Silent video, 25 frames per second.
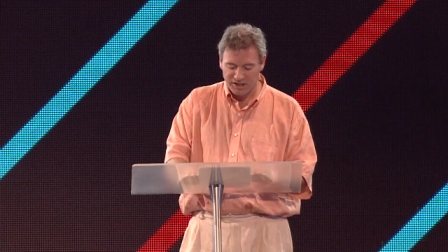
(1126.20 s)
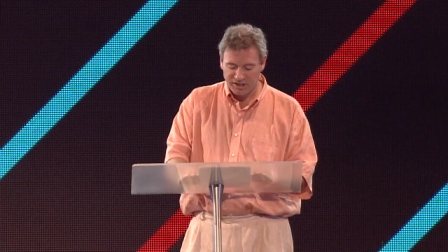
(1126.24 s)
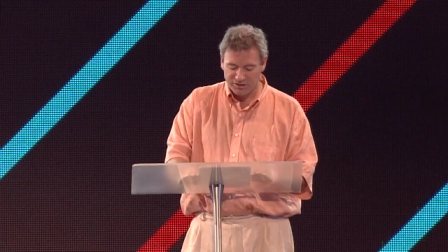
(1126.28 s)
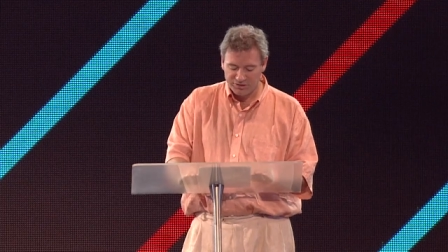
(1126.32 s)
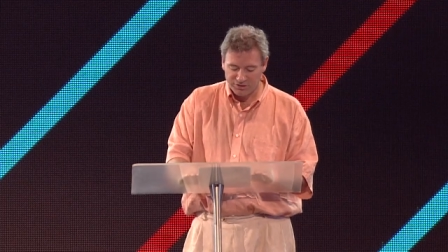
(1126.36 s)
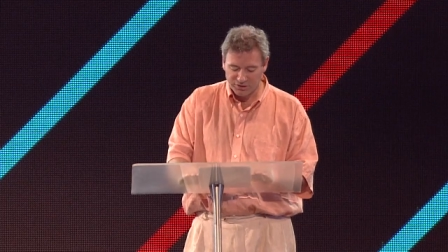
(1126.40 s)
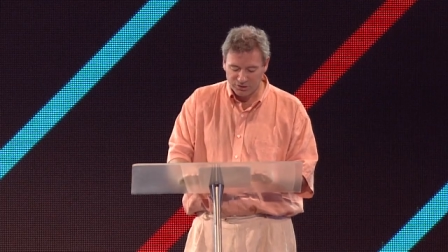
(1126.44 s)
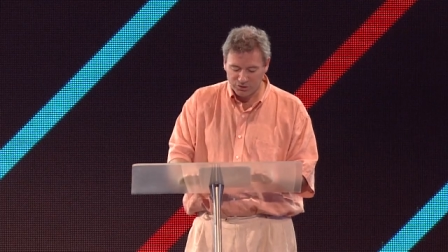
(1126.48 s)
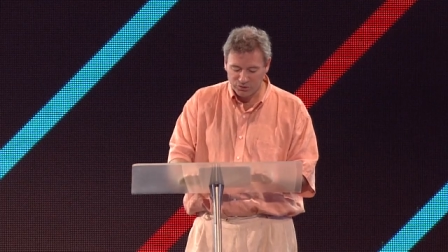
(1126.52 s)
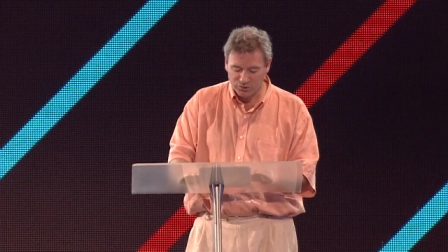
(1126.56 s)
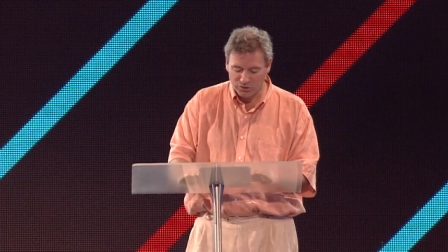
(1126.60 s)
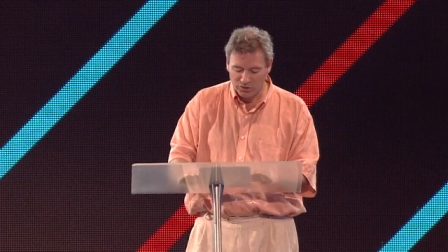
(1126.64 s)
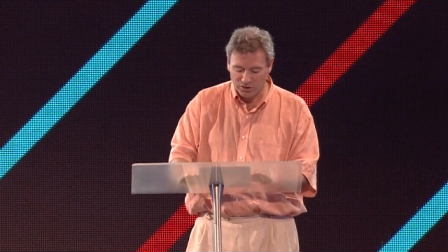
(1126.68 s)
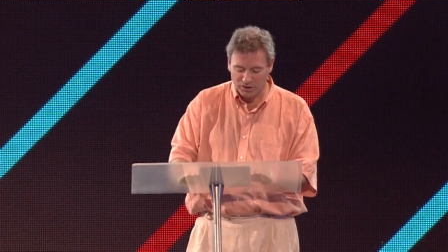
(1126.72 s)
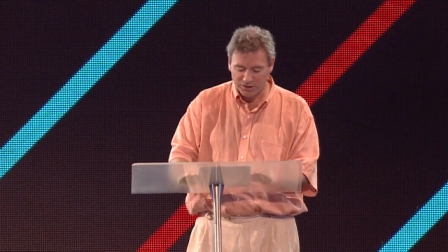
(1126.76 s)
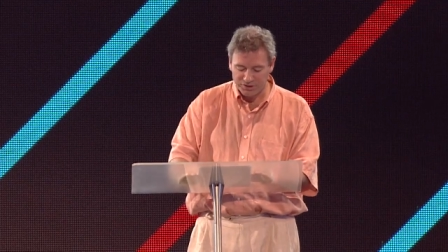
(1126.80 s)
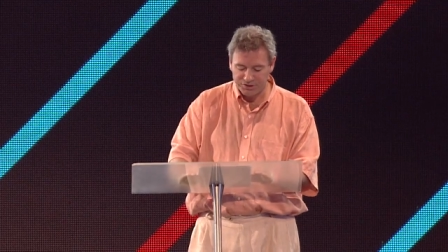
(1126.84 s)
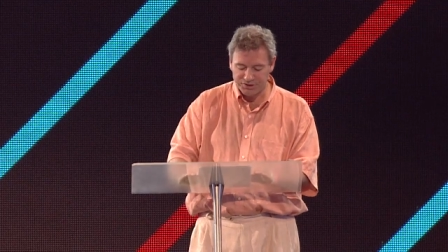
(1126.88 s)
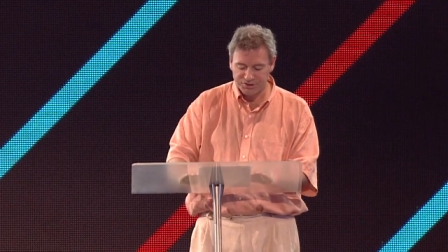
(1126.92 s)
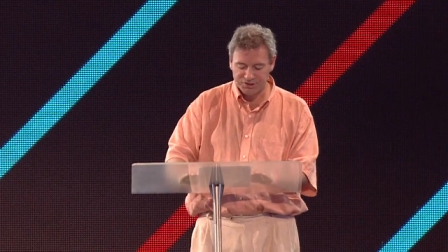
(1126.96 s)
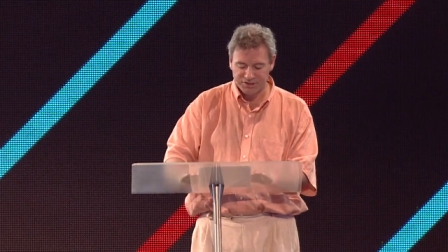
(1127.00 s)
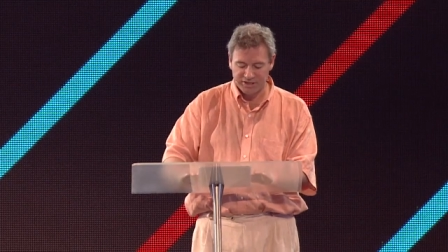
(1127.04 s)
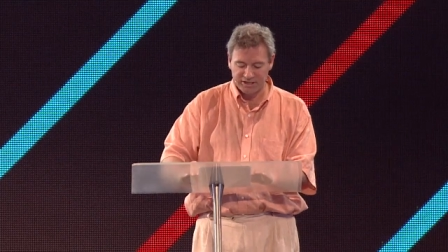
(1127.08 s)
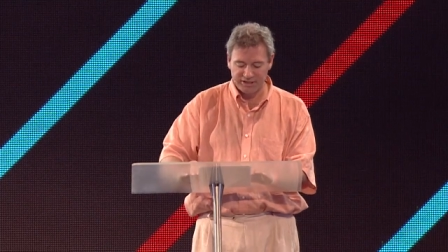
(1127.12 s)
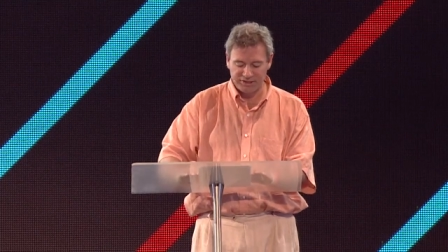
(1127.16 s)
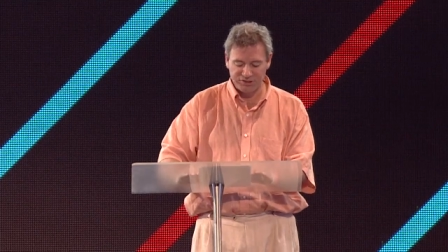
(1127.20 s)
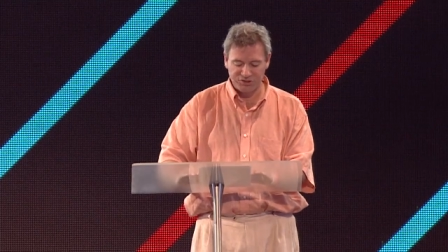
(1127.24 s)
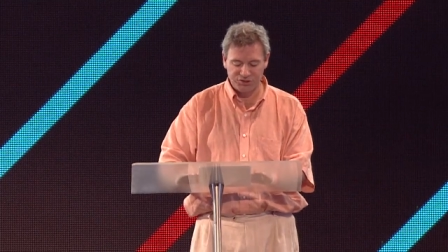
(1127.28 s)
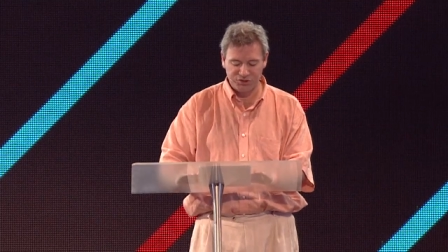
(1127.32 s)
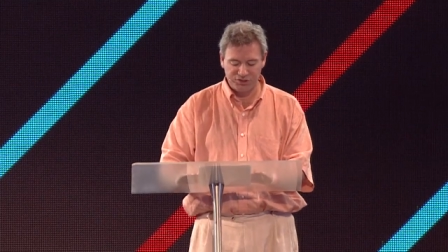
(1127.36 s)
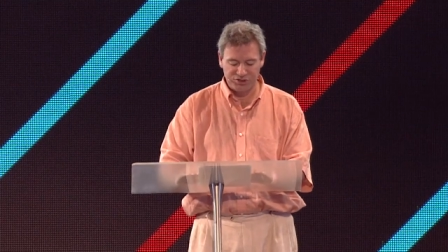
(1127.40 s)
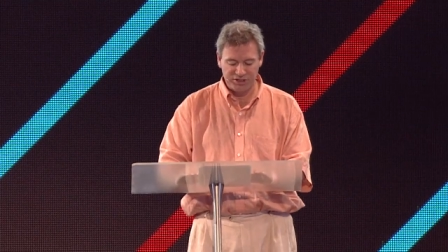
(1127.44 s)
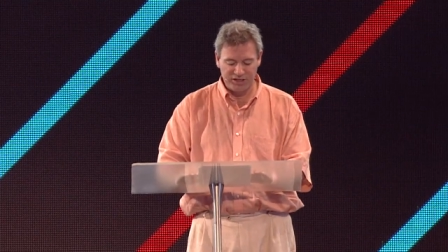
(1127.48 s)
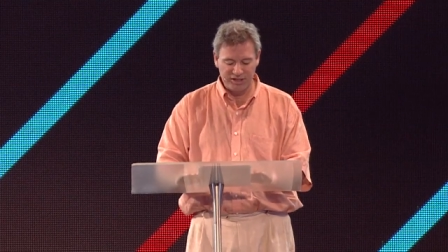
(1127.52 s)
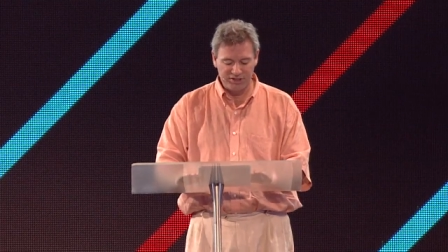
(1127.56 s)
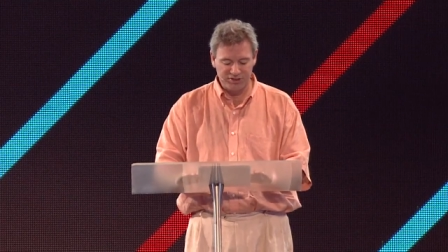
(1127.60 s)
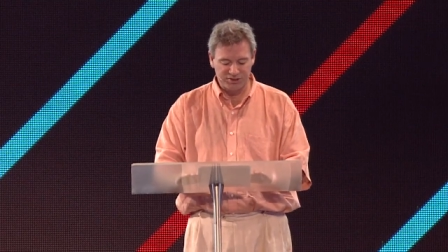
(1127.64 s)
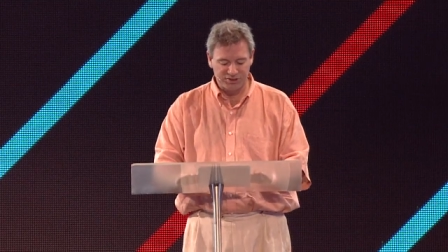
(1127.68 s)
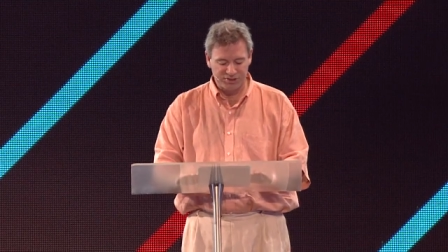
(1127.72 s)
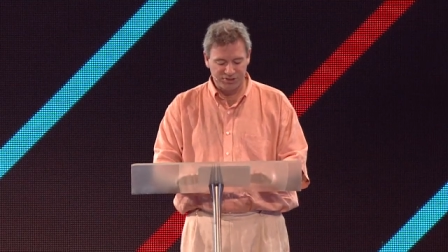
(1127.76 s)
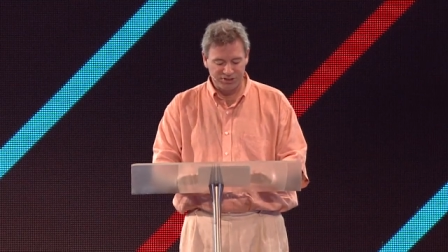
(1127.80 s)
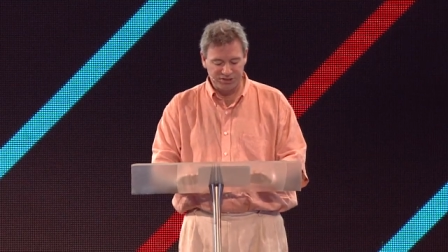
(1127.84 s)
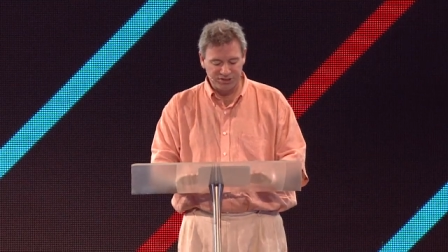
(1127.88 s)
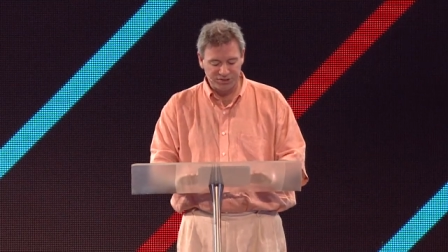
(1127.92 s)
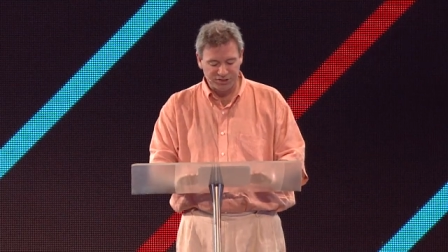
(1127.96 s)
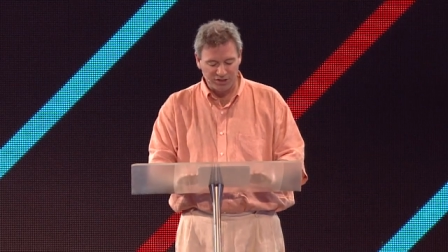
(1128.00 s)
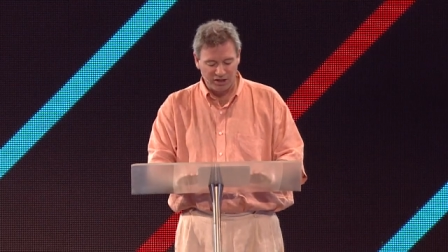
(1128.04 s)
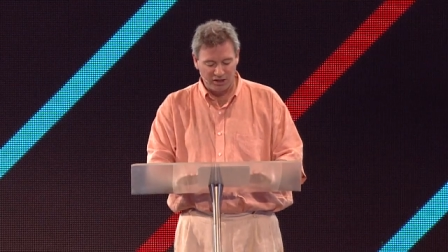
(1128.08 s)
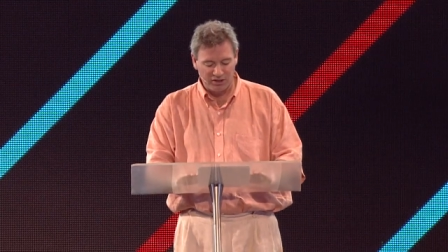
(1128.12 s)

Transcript: the cross is Jesus'